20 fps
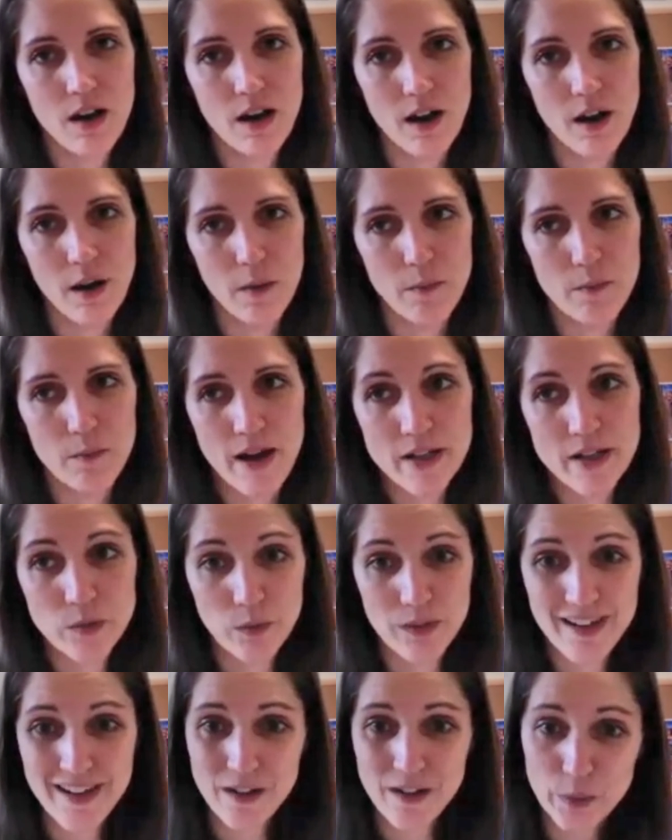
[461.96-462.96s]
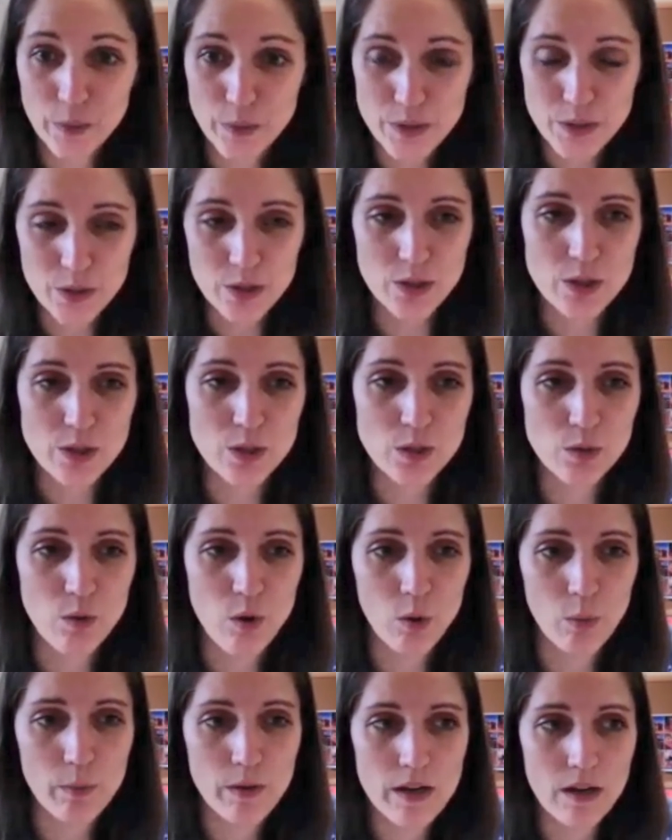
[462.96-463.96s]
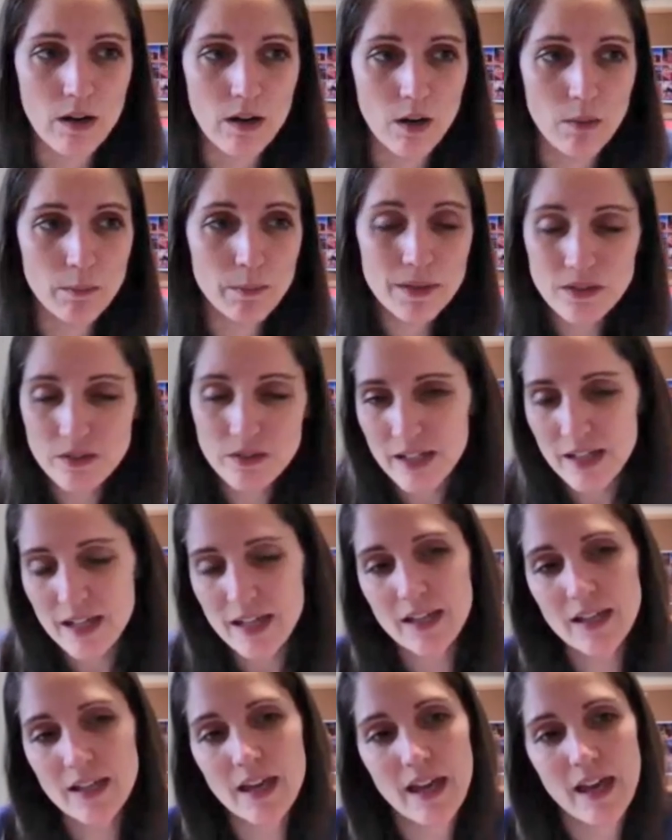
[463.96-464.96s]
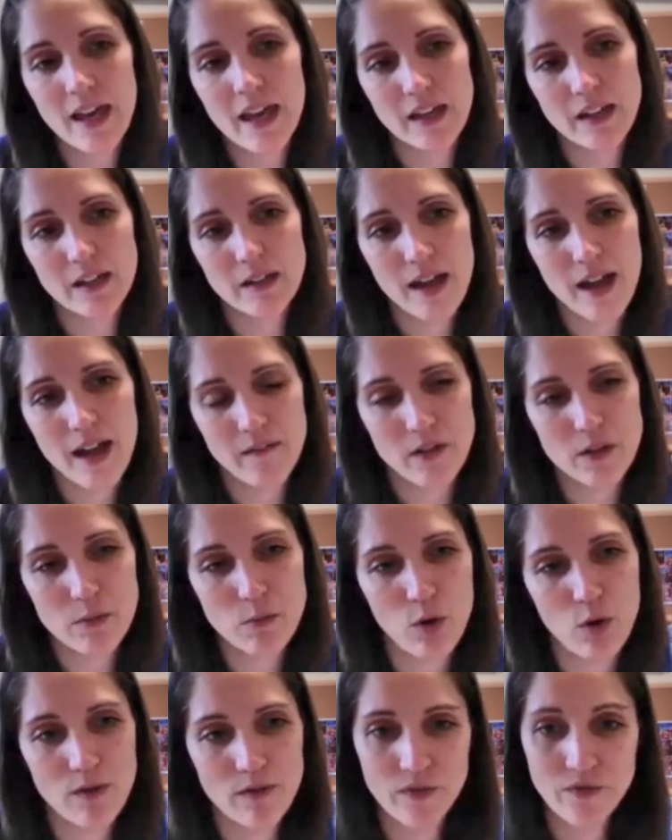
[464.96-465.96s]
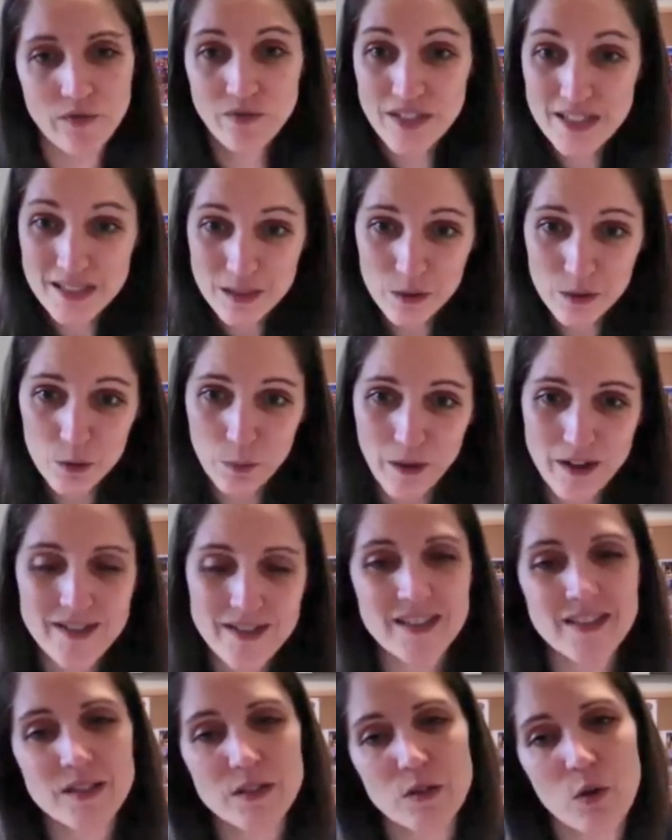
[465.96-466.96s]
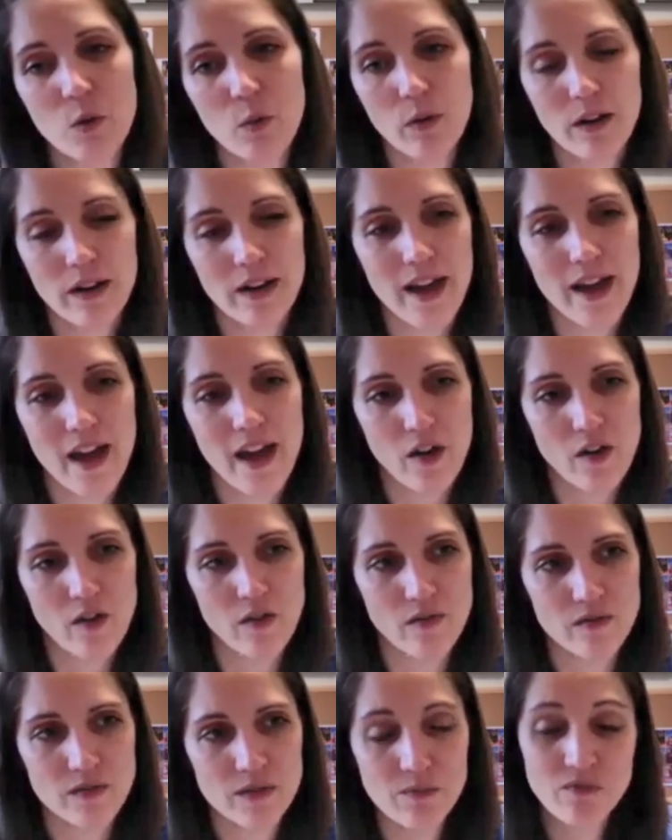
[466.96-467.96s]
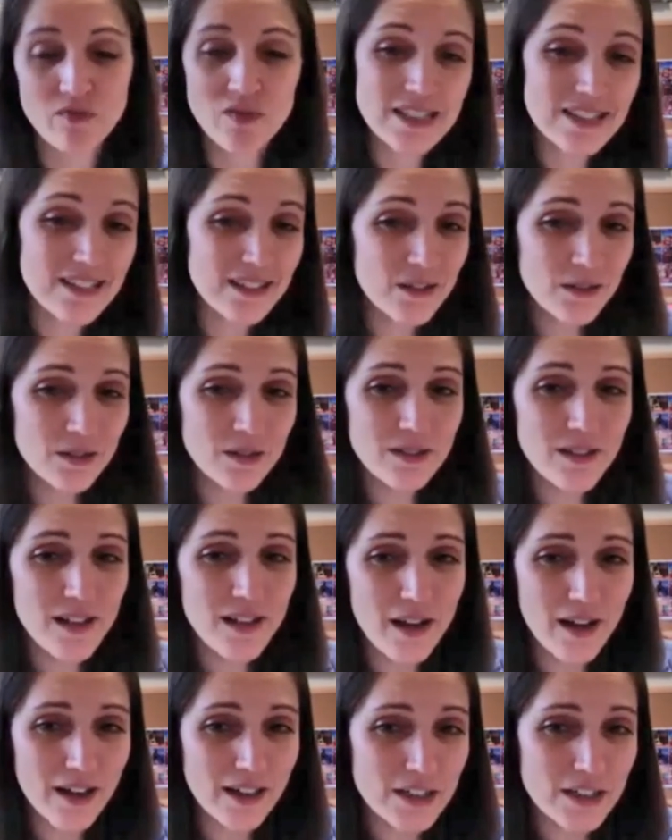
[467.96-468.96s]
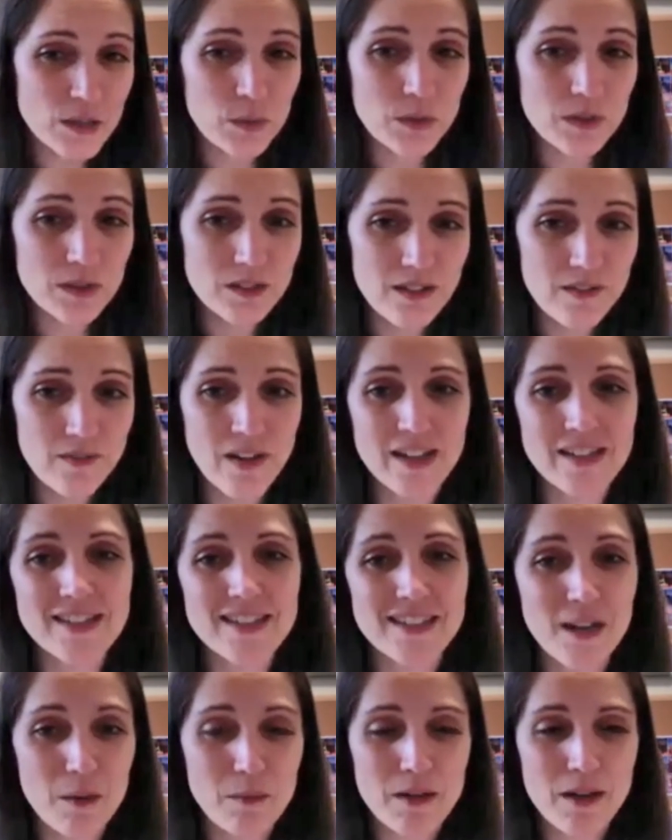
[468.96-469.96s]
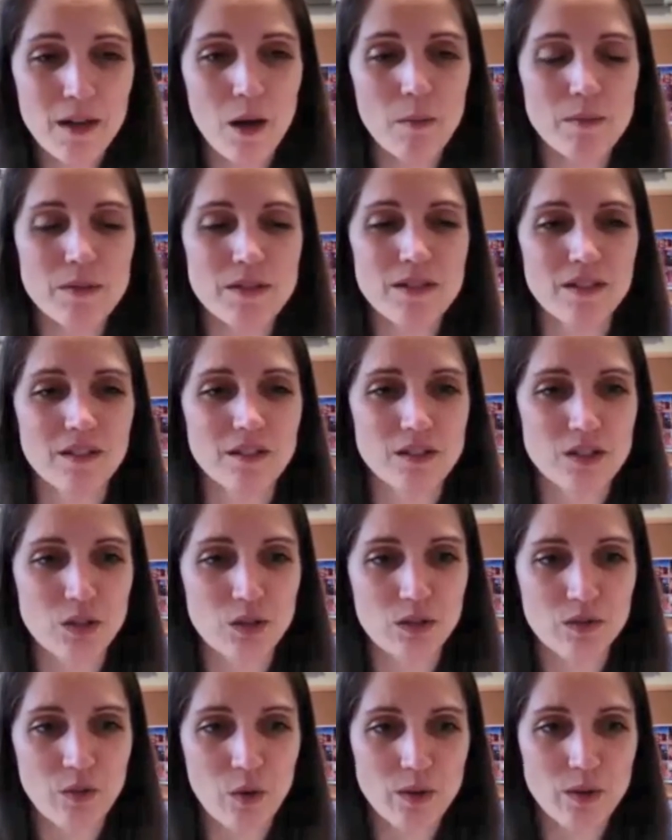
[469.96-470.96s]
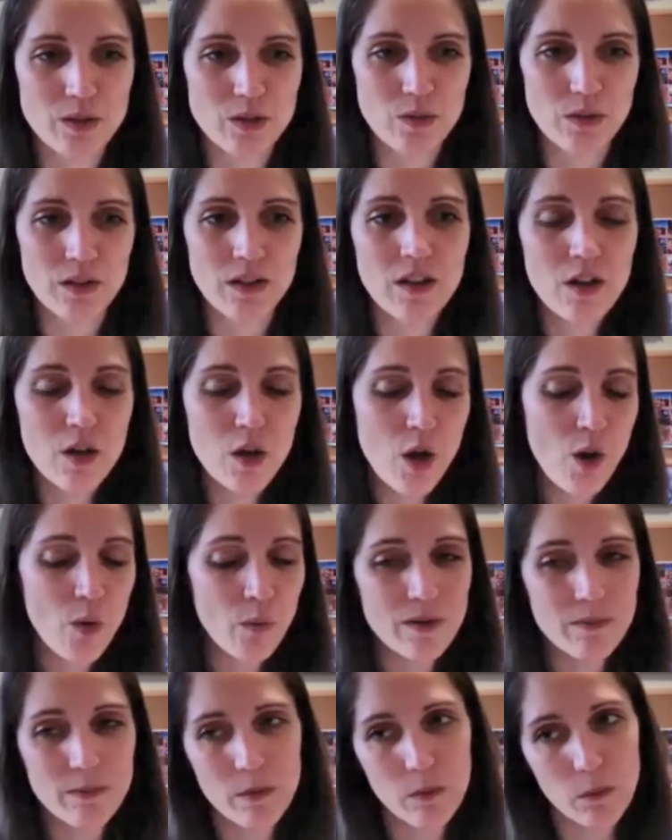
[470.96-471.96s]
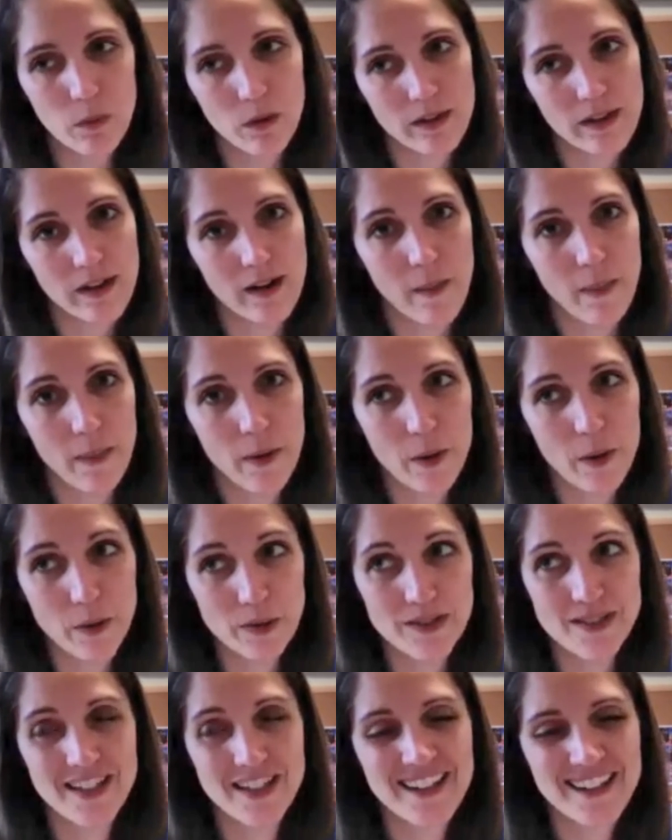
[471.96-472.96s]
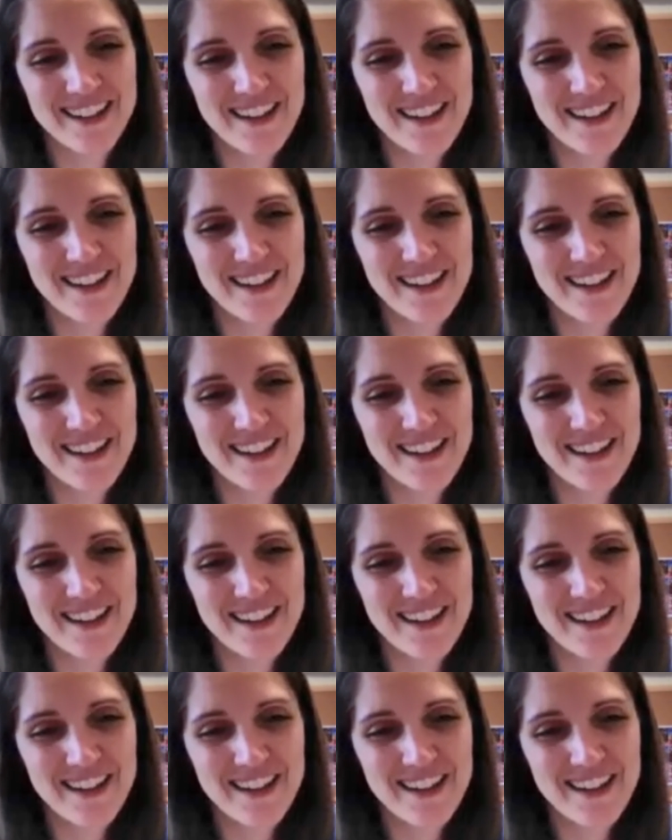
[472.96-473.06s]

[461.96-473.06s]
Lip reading: As we get closer to opening our building and having more of a physical presence, we're going to have some physical actual events coming up to look forward to. And we've been working on those